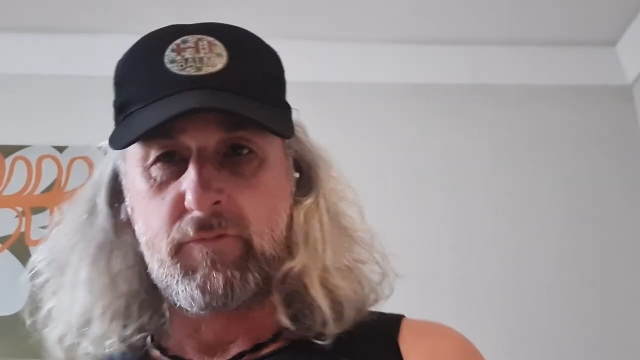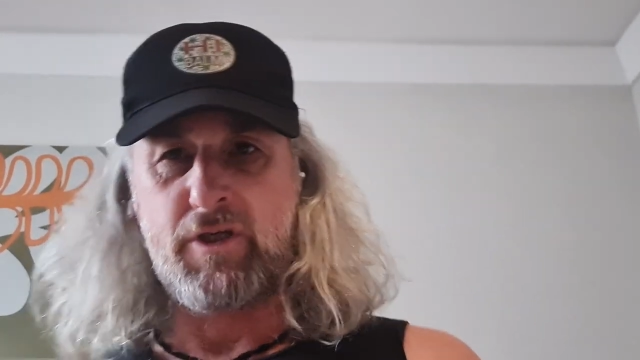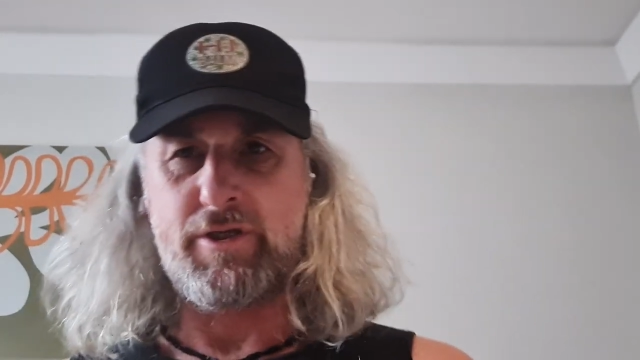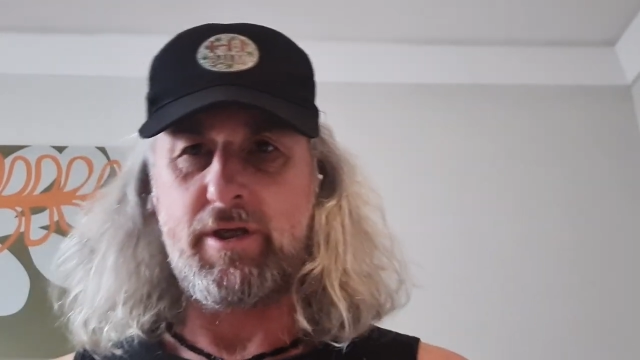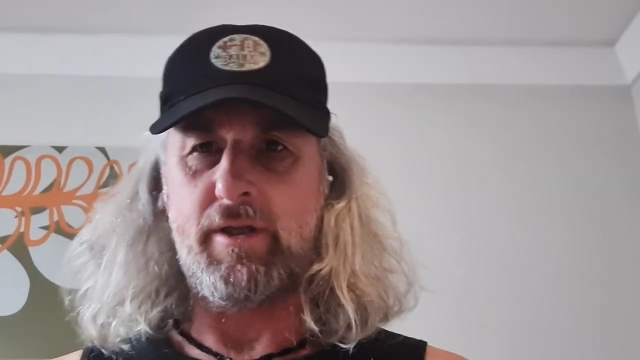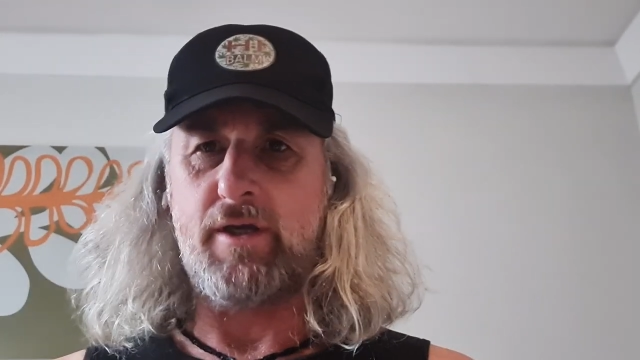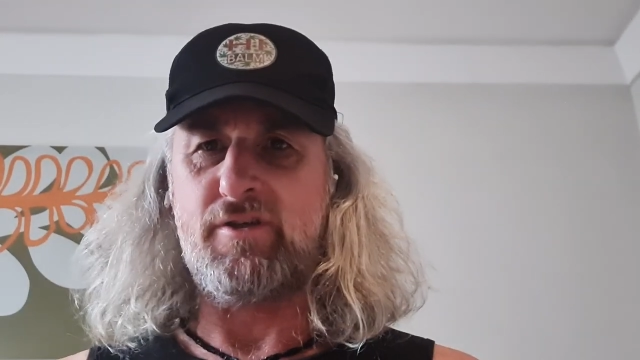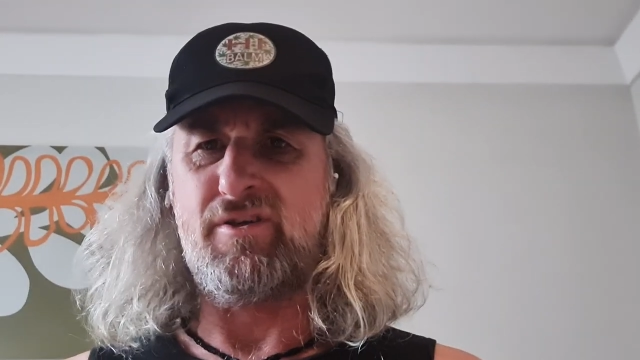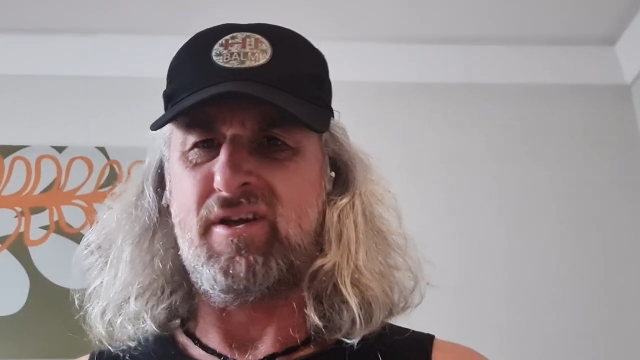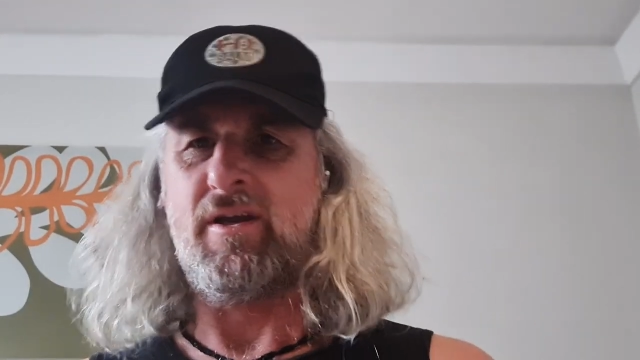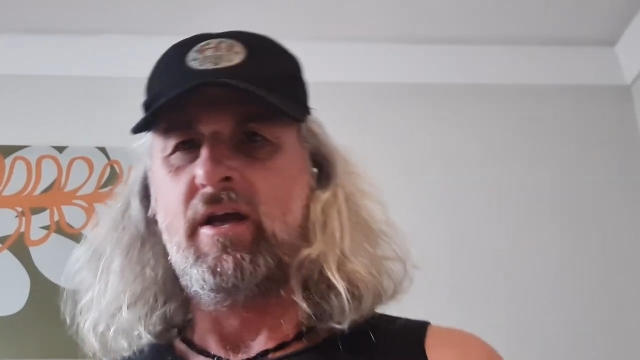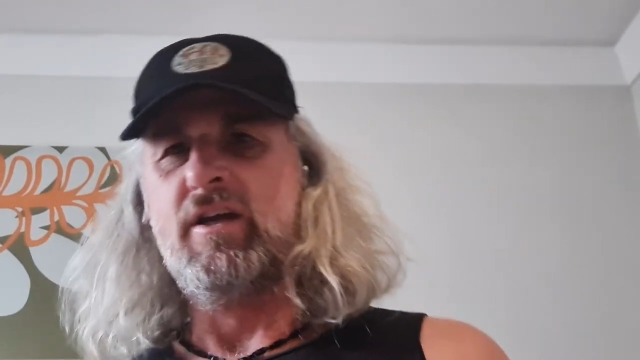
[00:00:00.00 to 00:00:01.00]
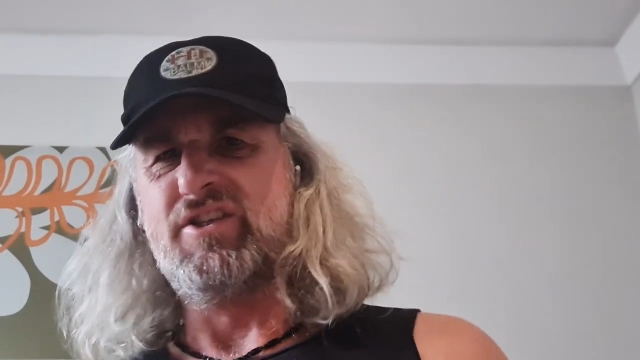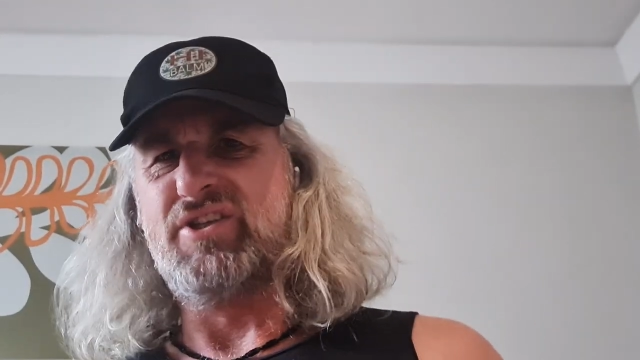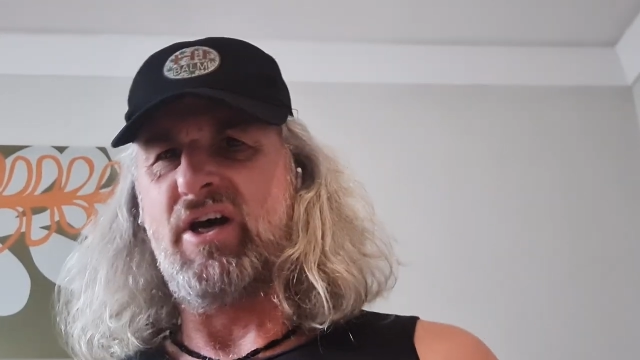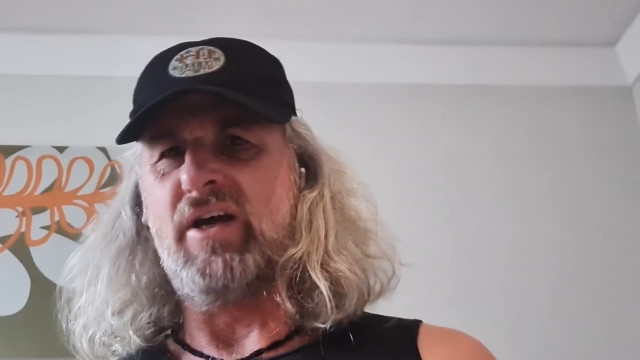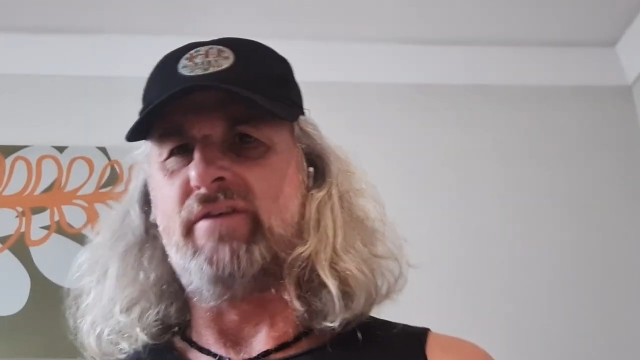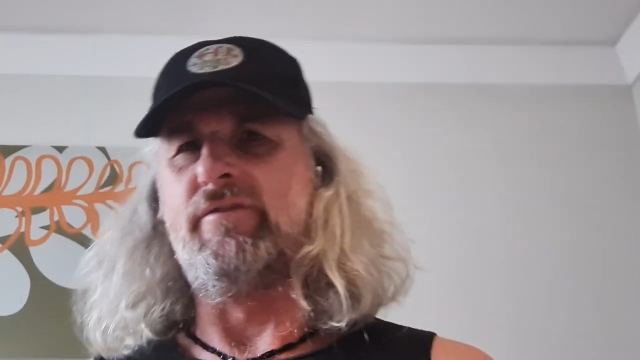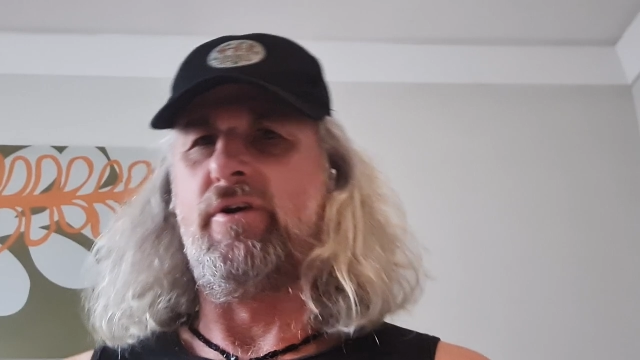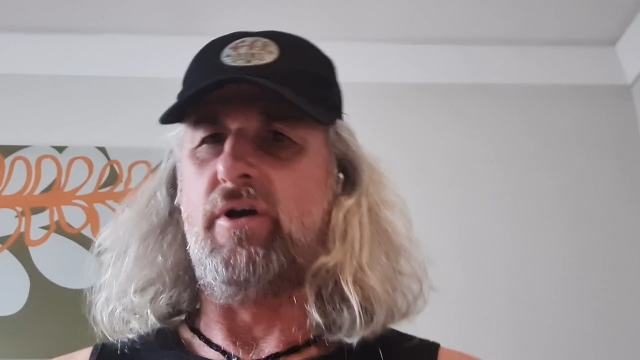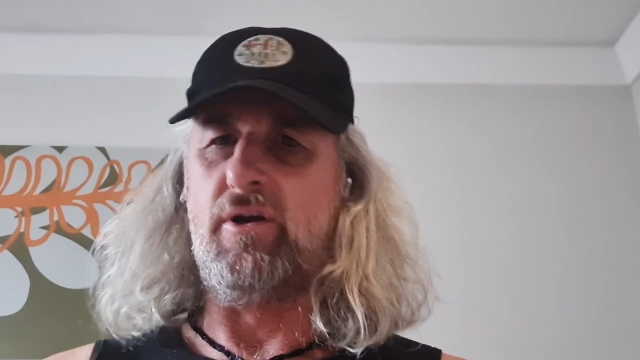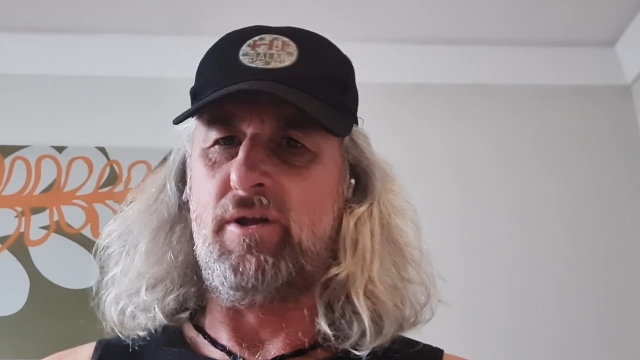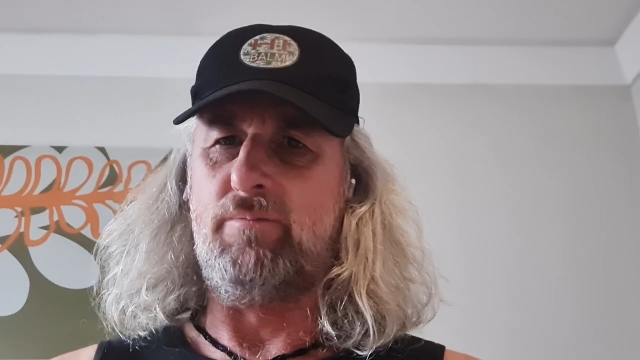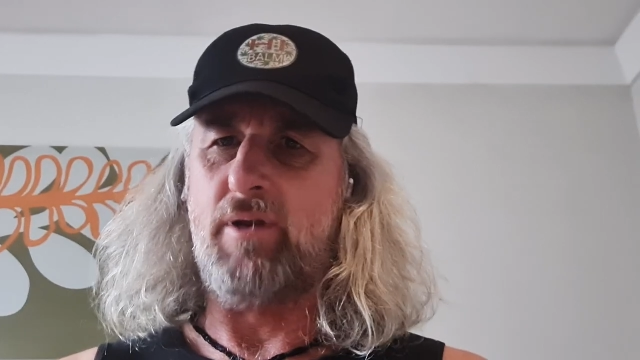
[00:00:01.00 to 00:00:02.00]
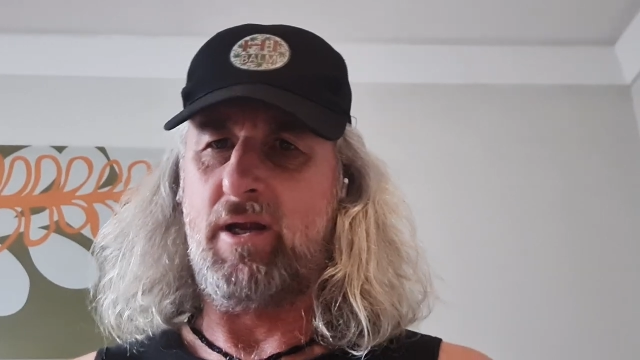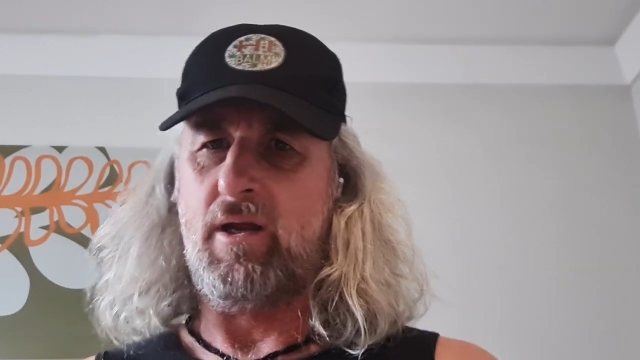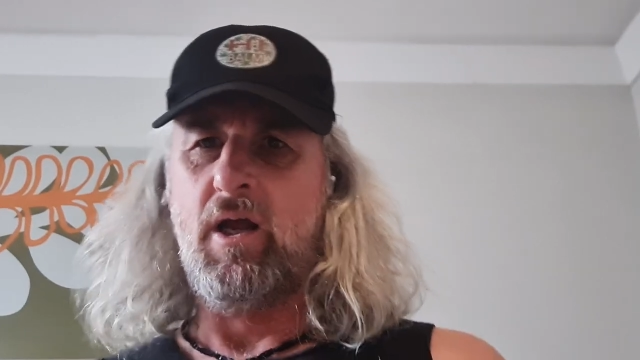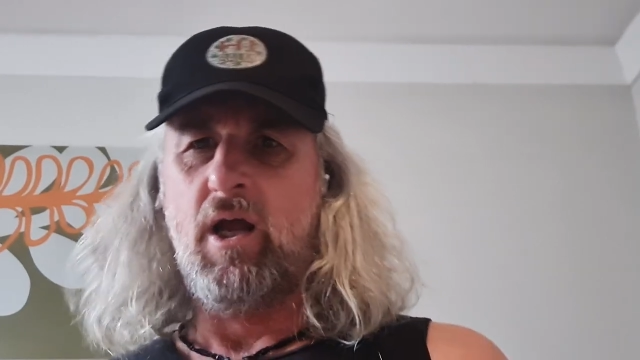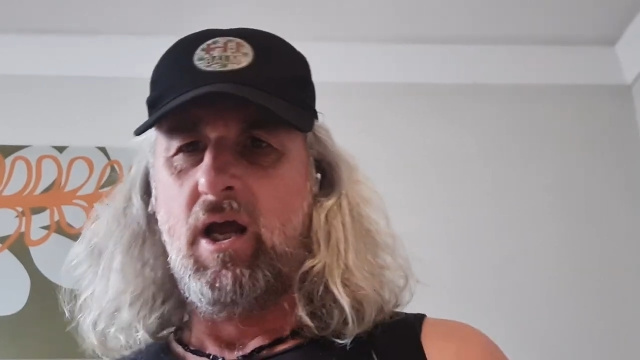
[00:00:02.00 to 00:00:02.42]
sit next to the side of the road and play